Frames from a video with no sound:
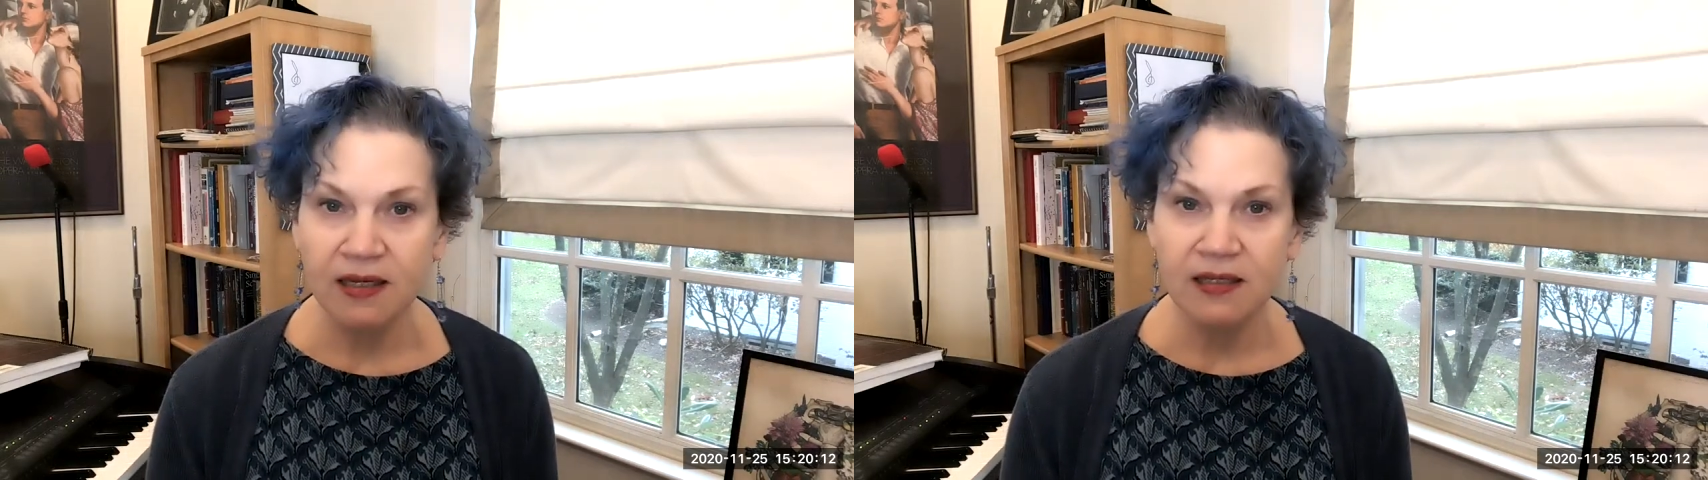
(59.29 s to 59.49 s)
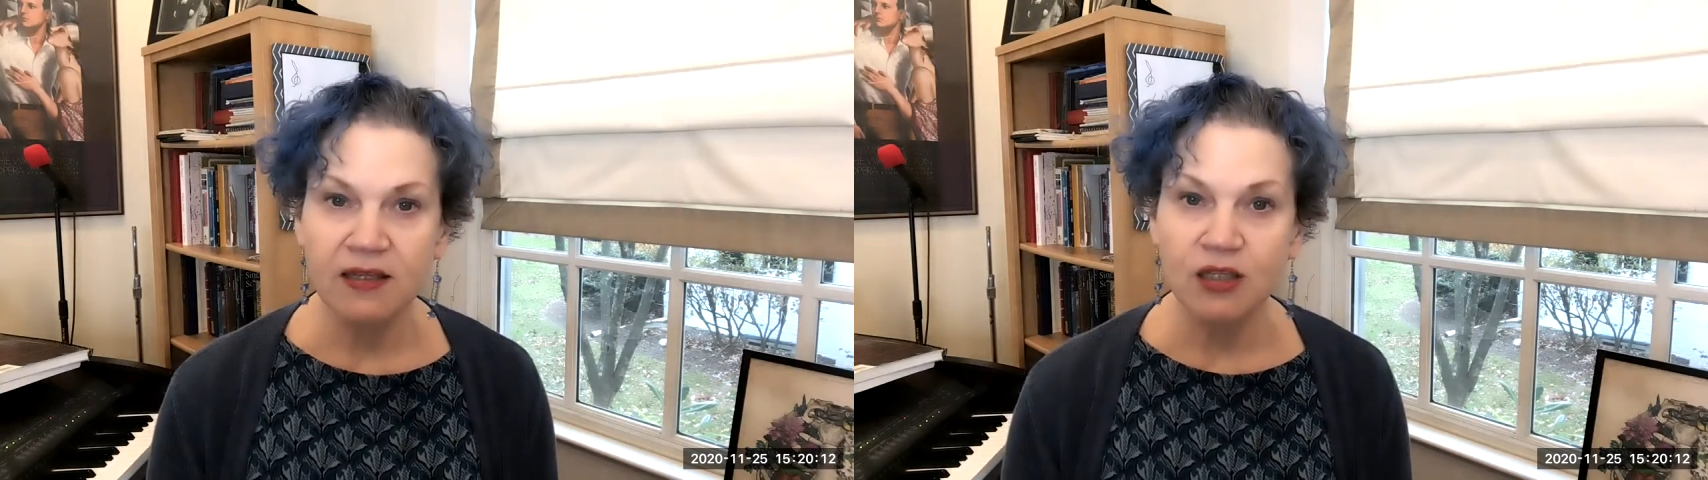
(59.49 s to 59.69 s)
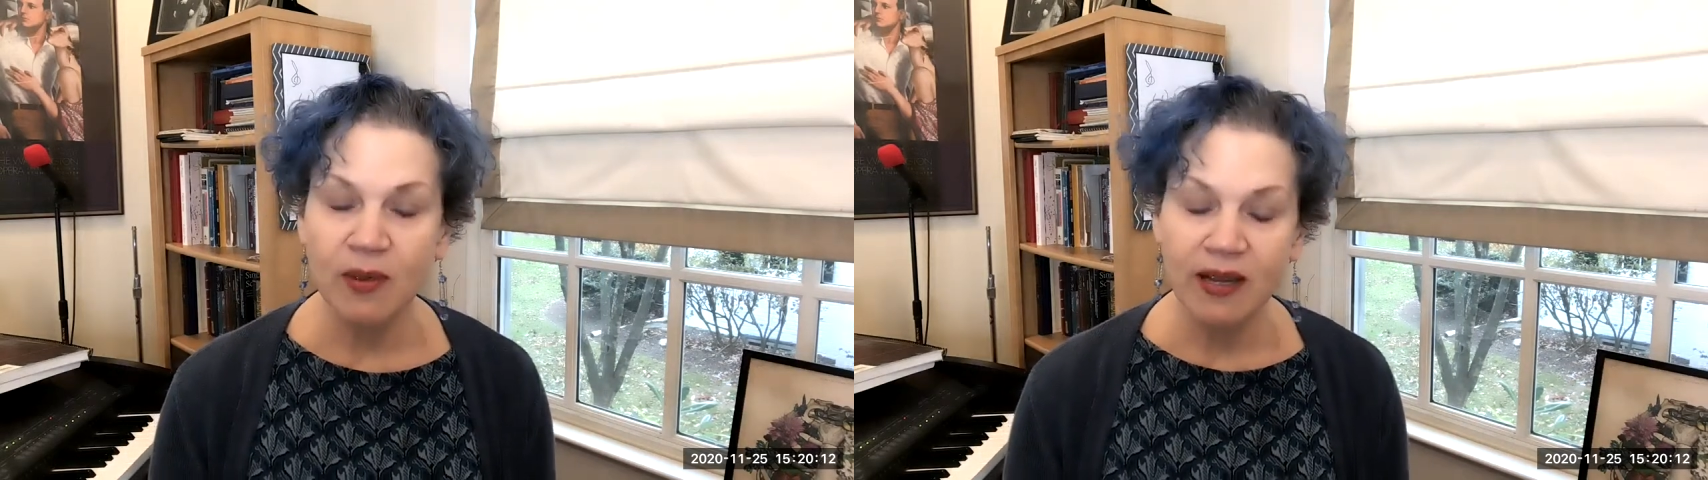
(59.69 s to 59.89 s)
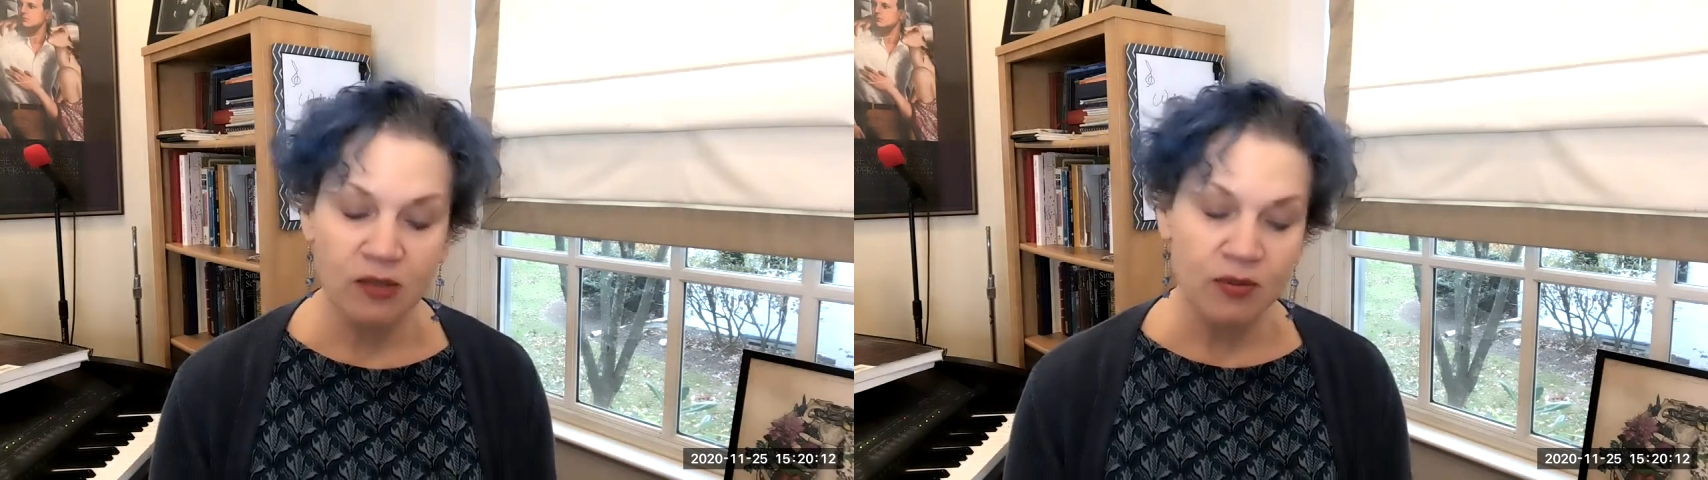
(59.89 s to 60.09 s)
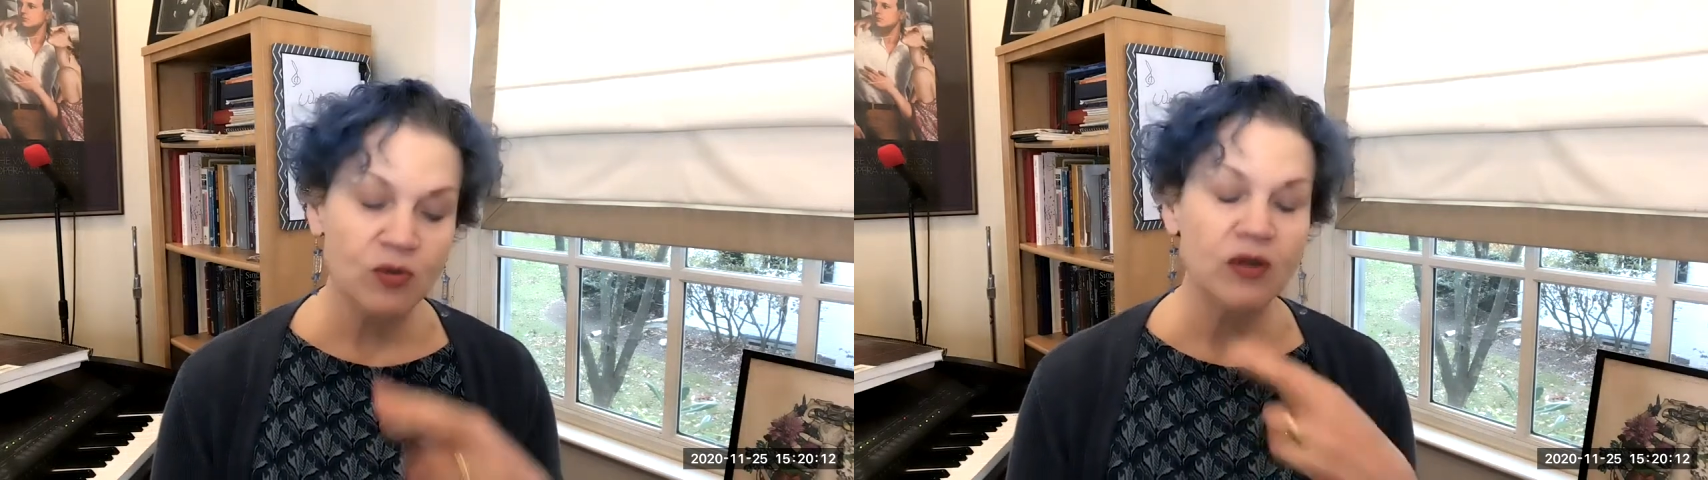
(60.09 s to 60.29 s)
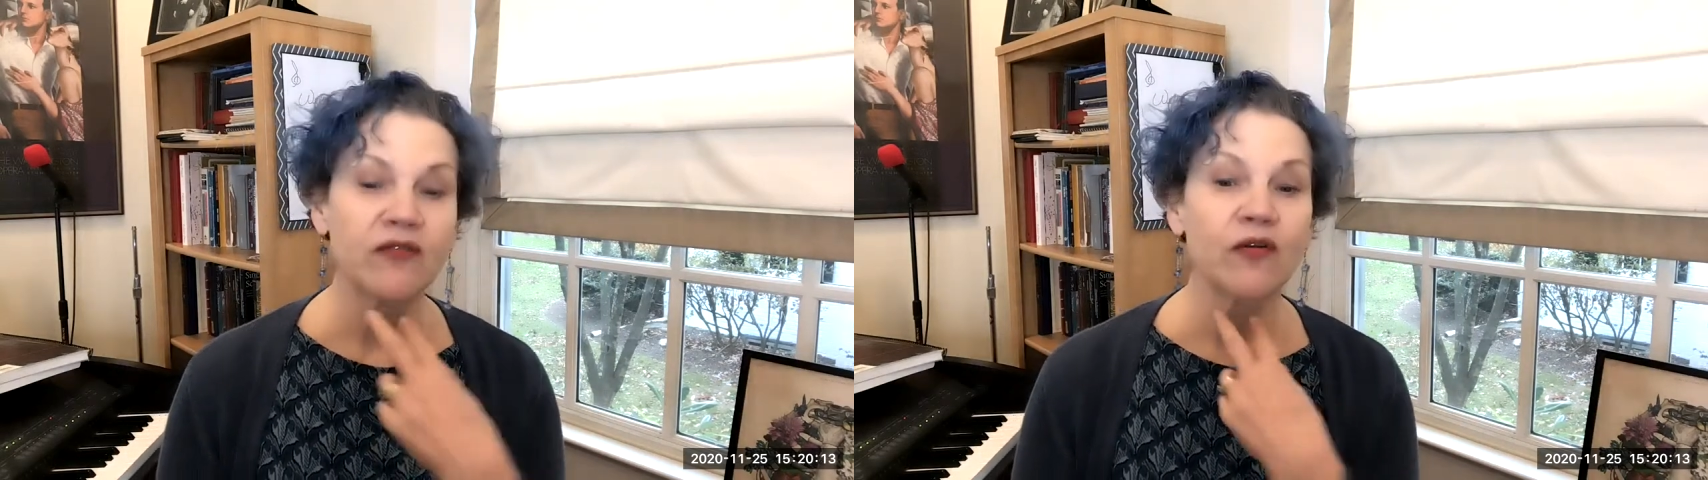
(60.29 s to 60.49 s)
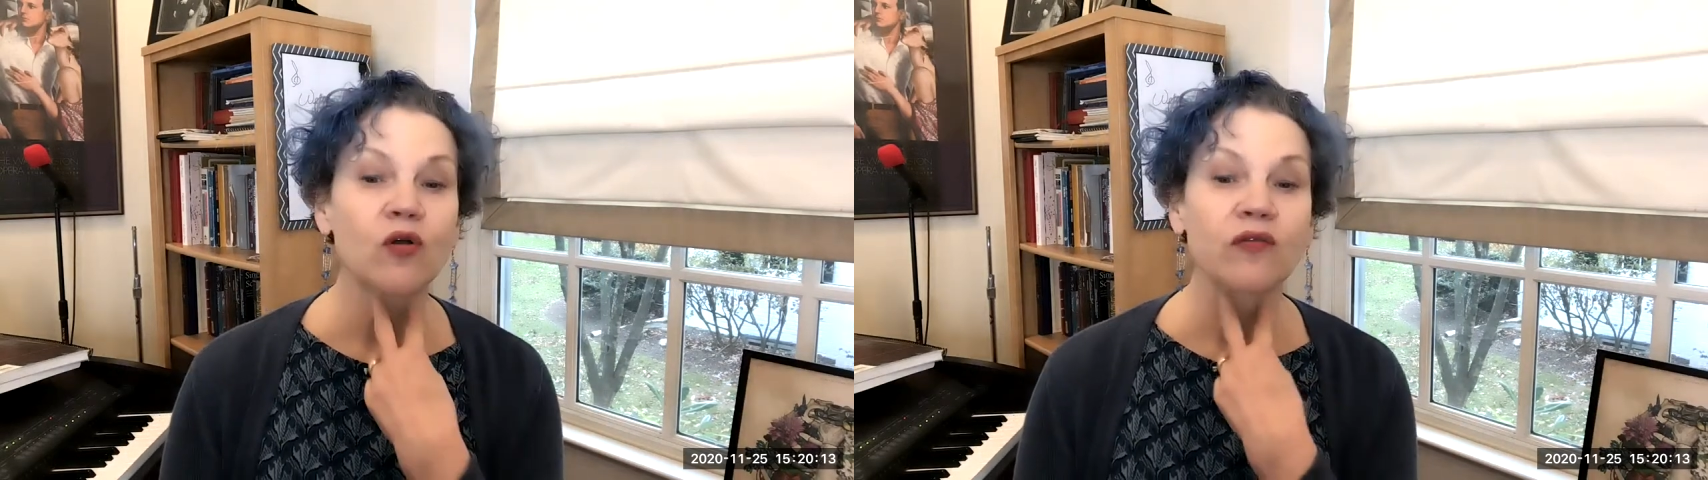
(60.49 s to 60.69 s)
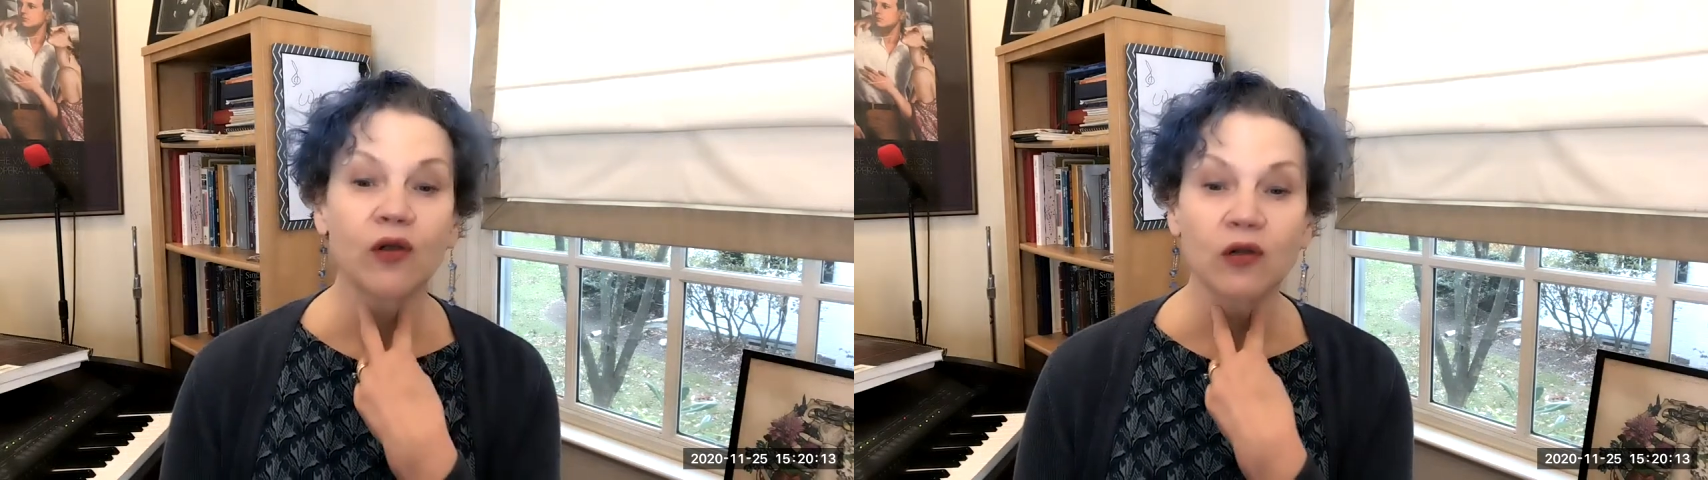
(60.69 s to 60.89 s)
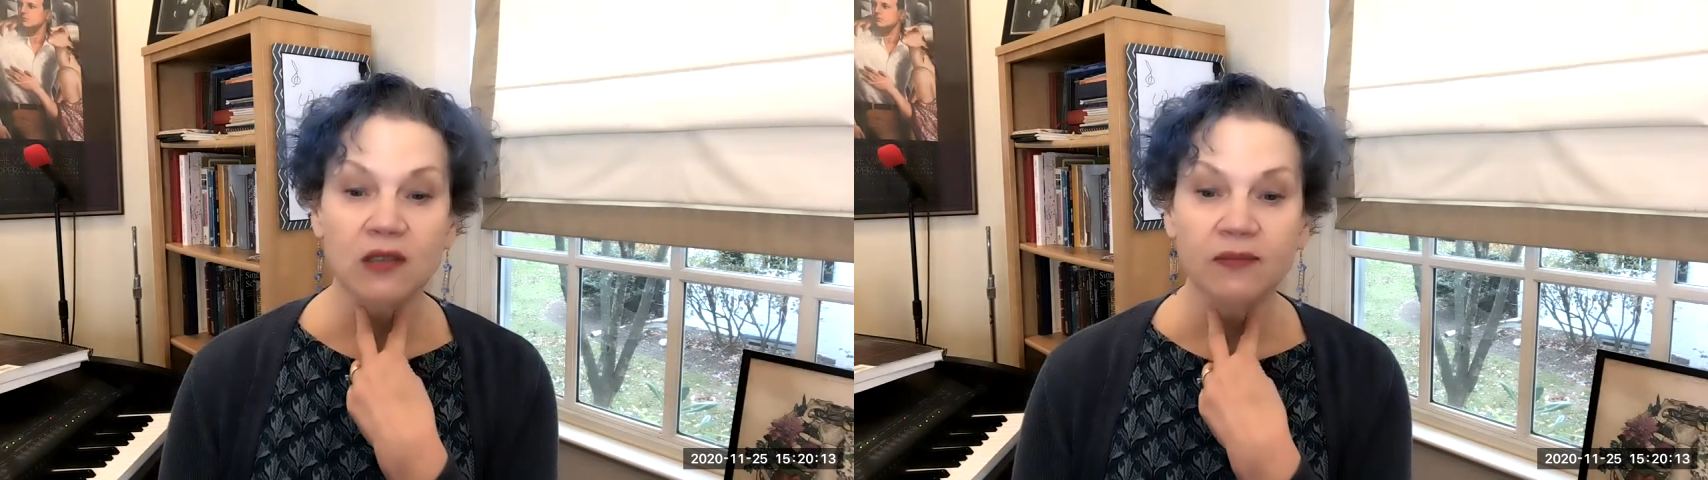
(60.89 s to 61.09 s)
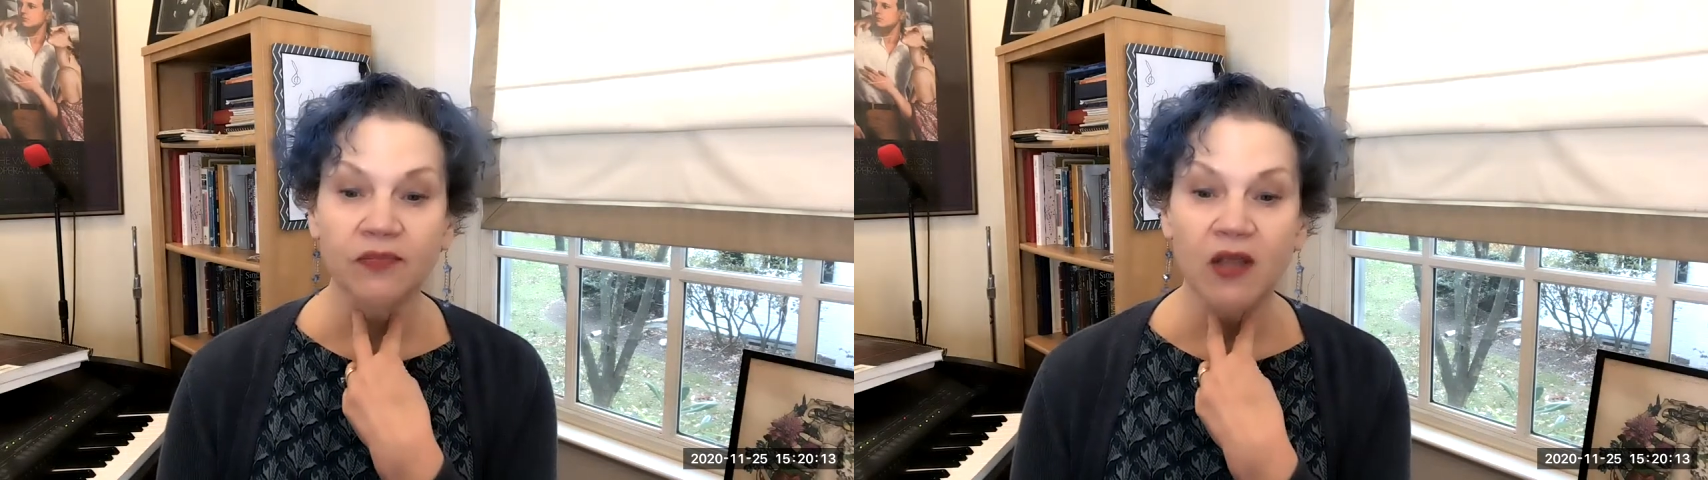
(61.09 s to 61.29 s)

is the space between your vocal folds,